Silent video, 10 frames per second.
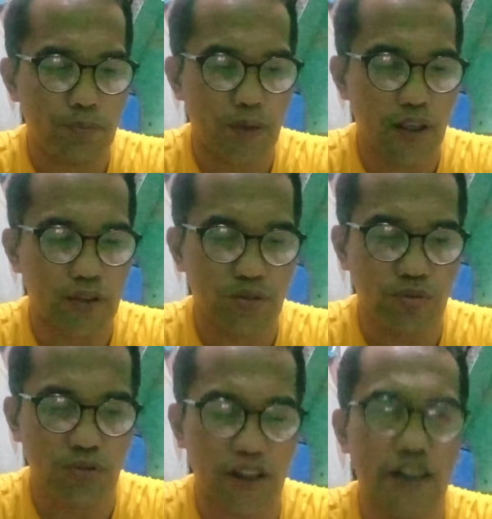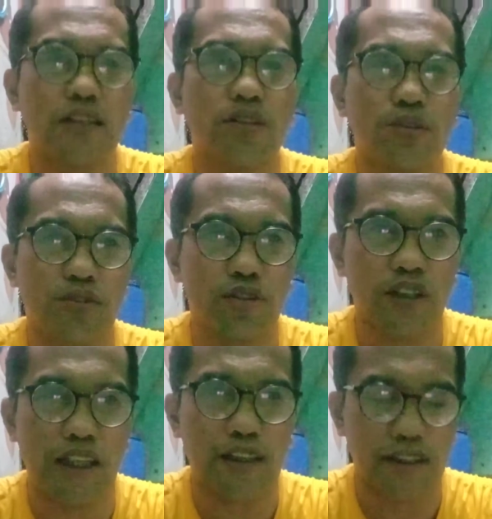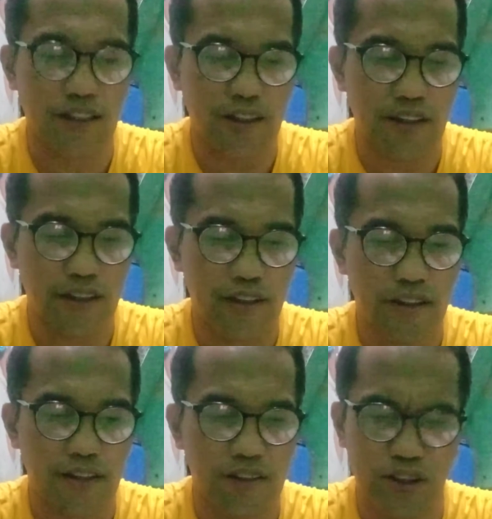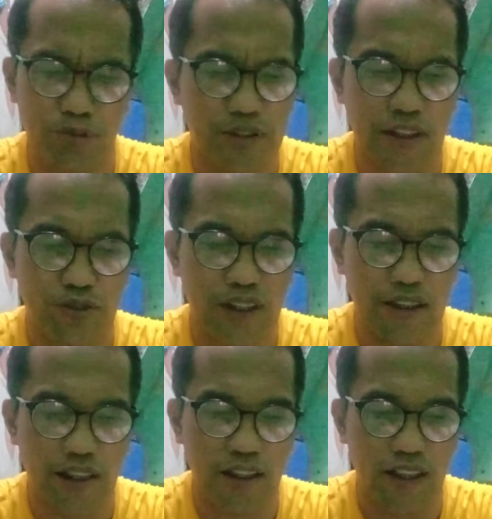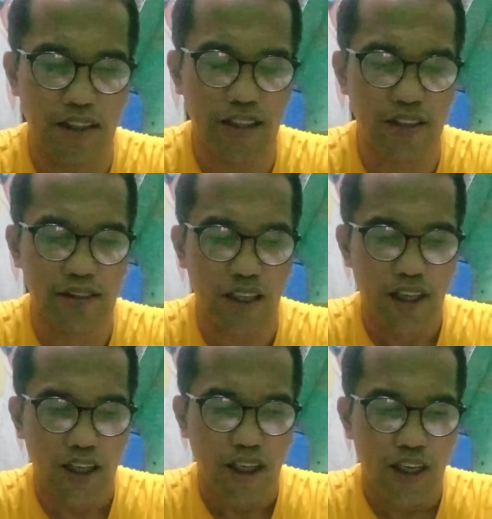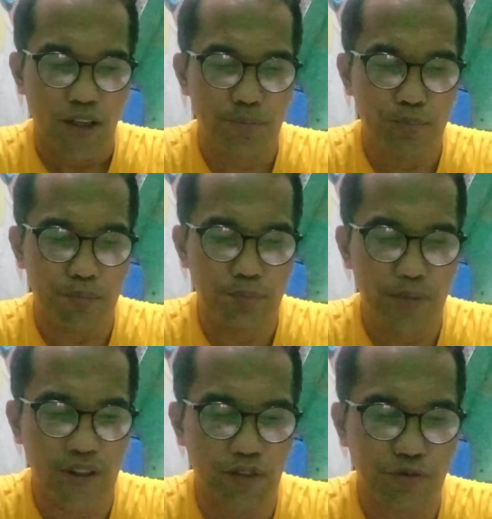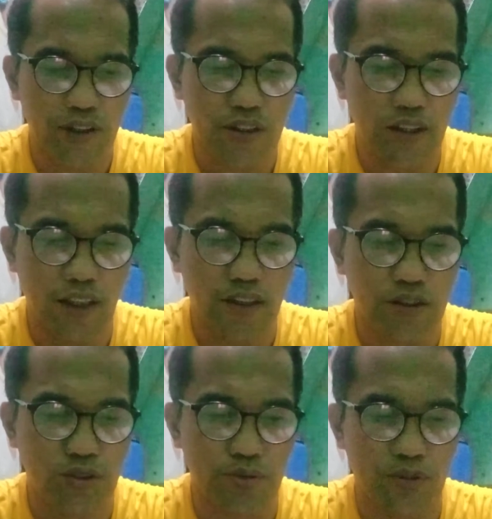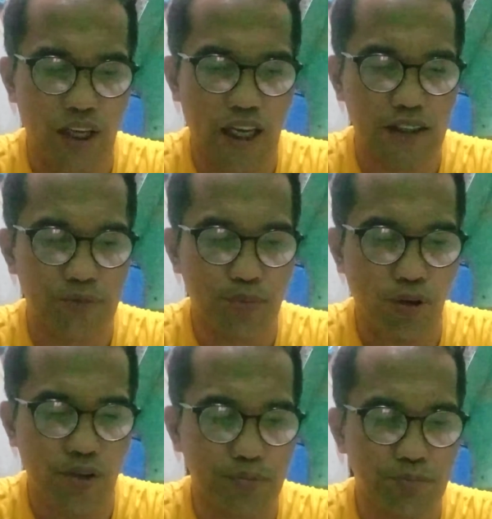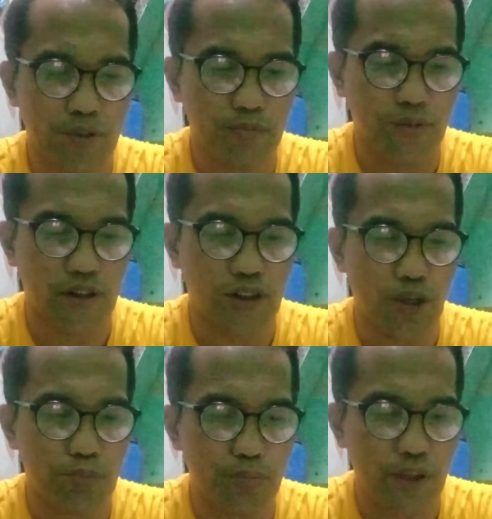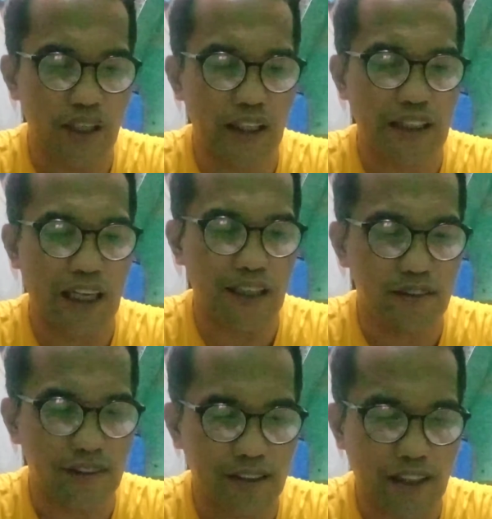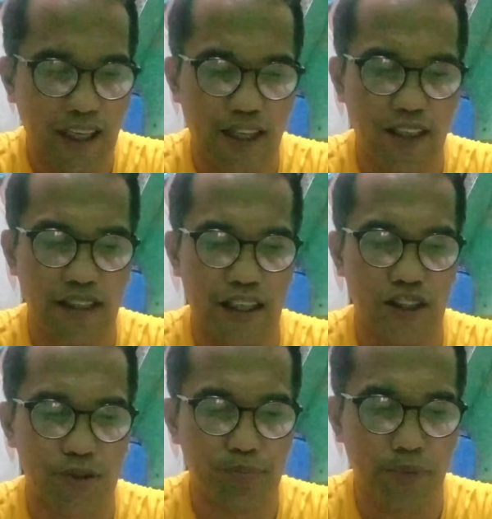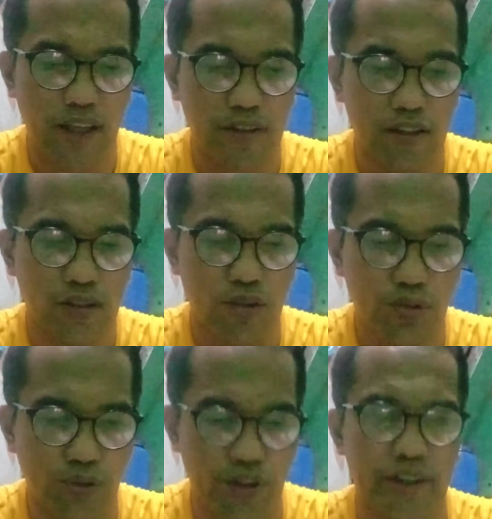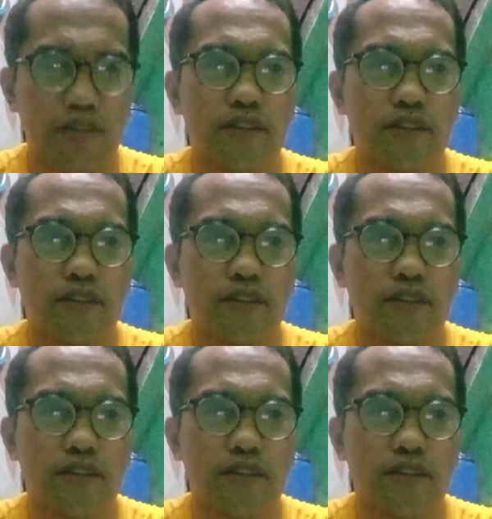pineolic content. Hindi ko masyado naitinidahan guys. Beneficial to unborn babies, brain, skull, and spinal cord.